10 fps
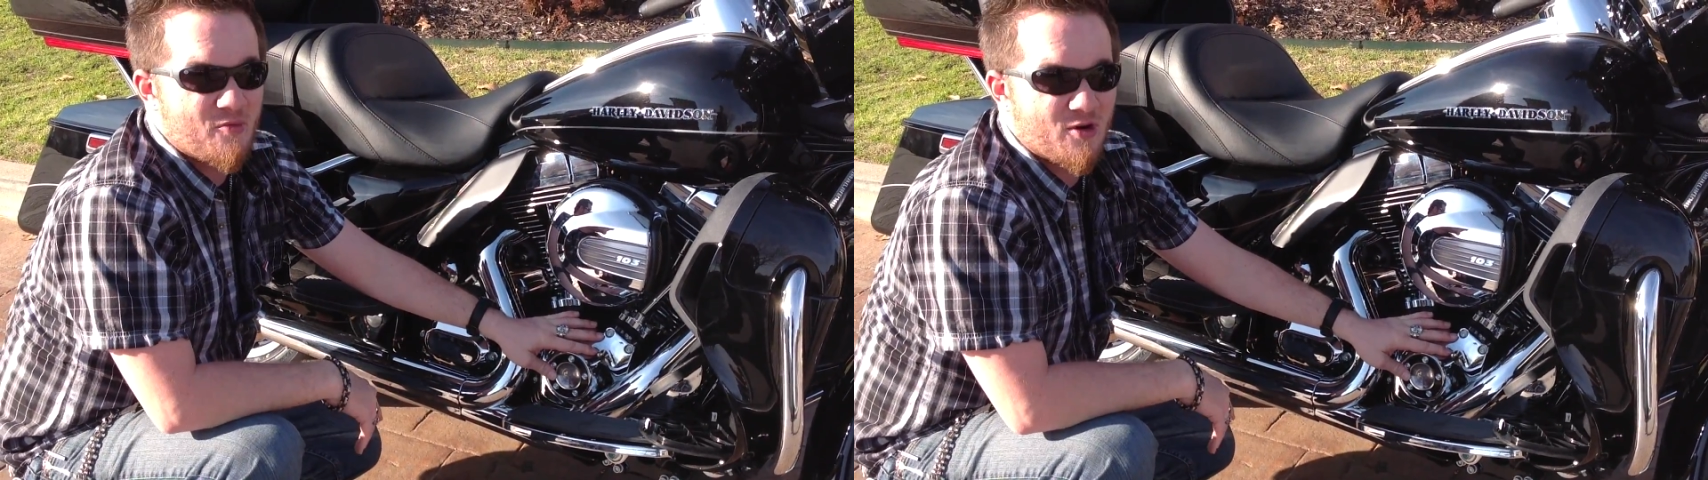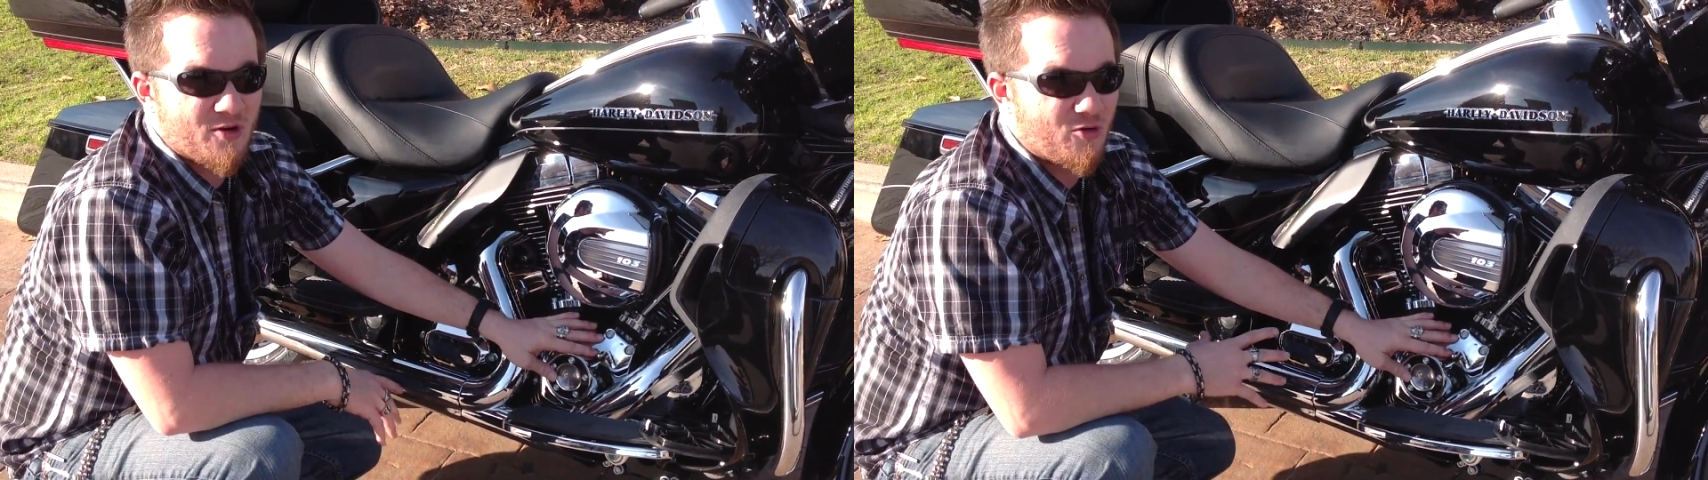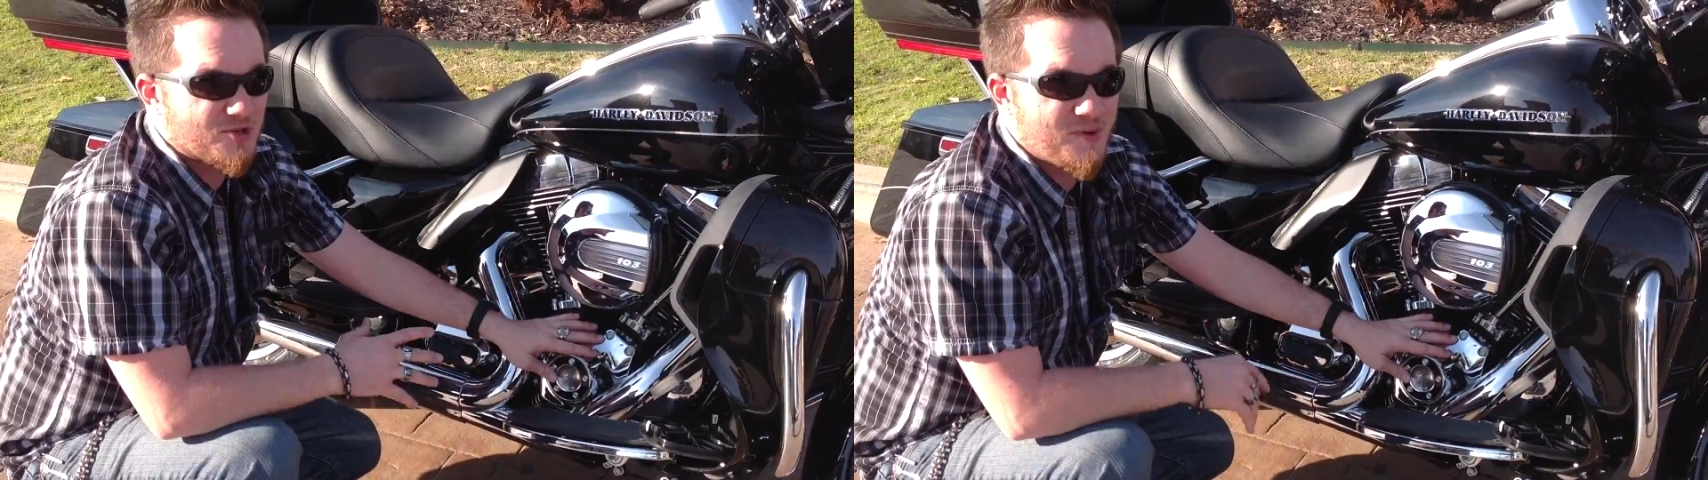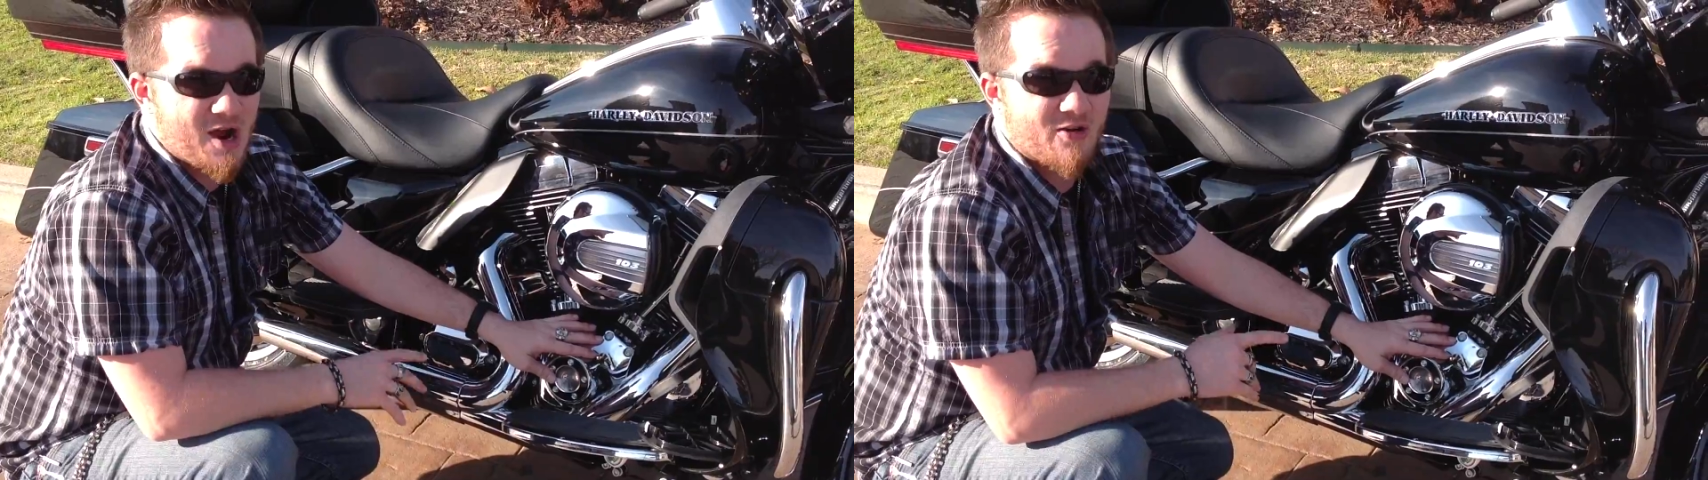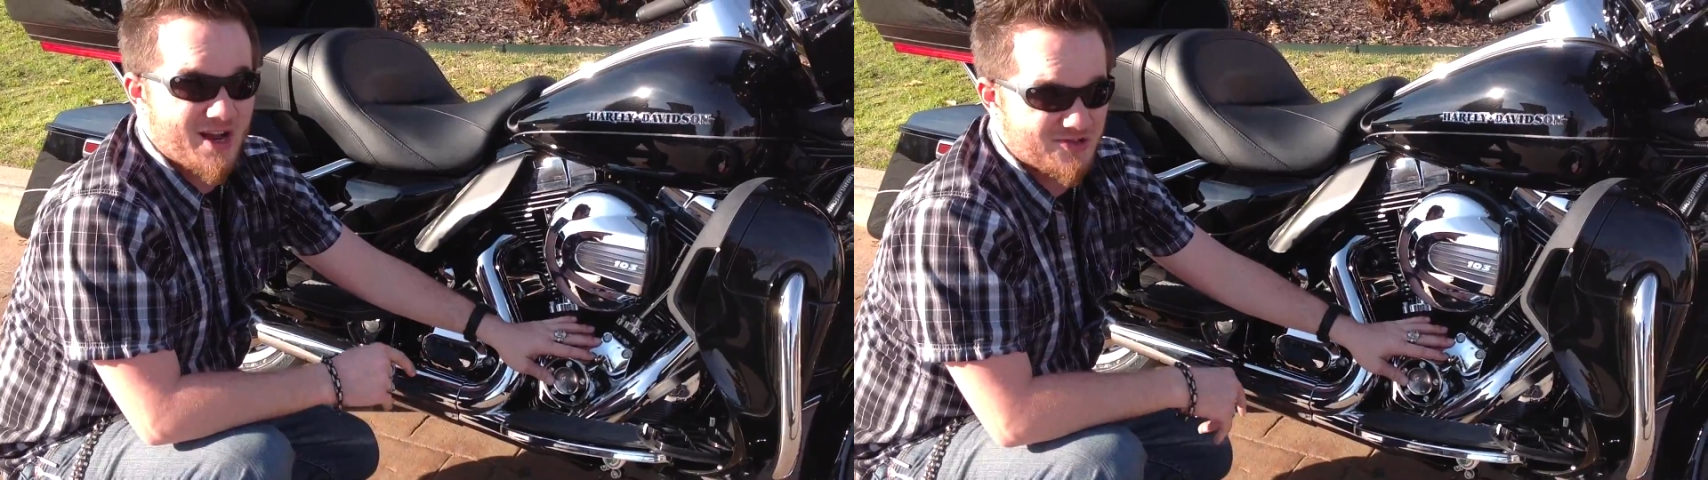more
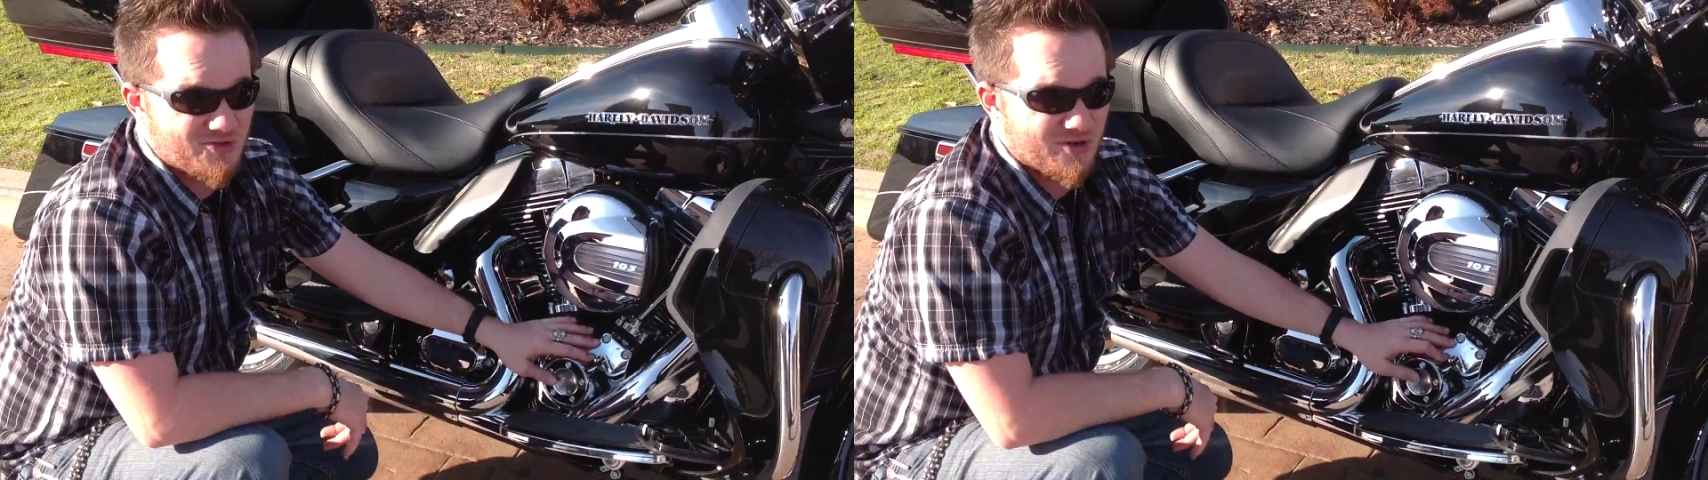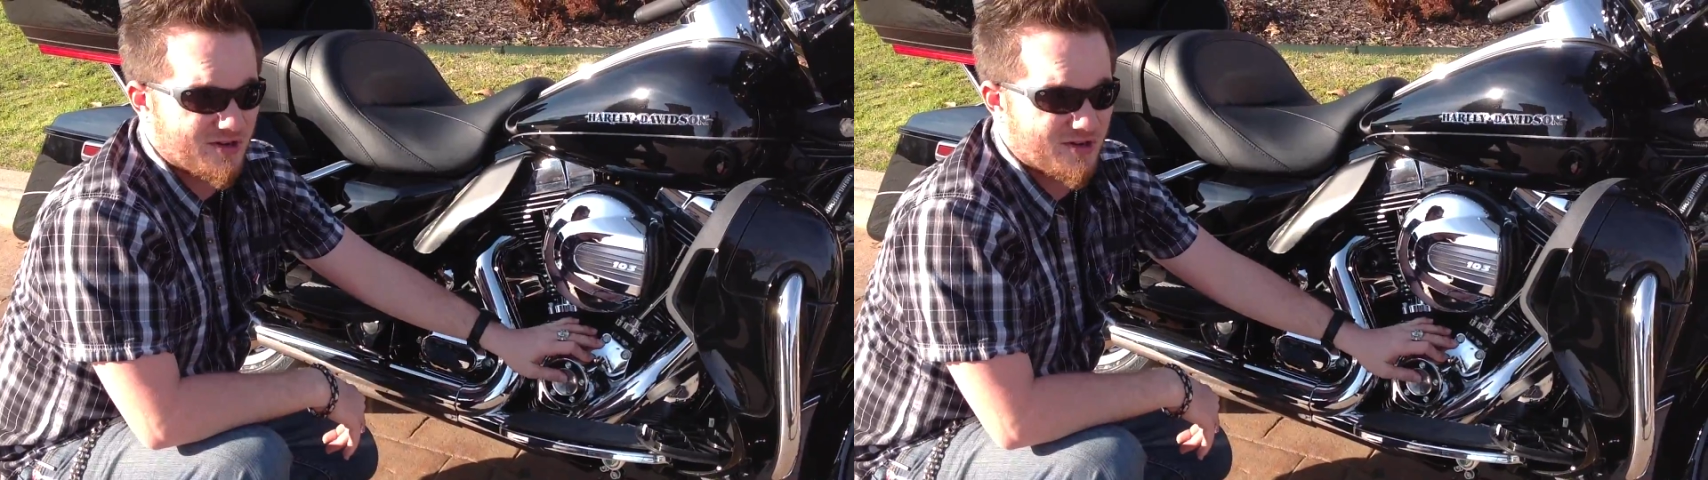horsepower and torque.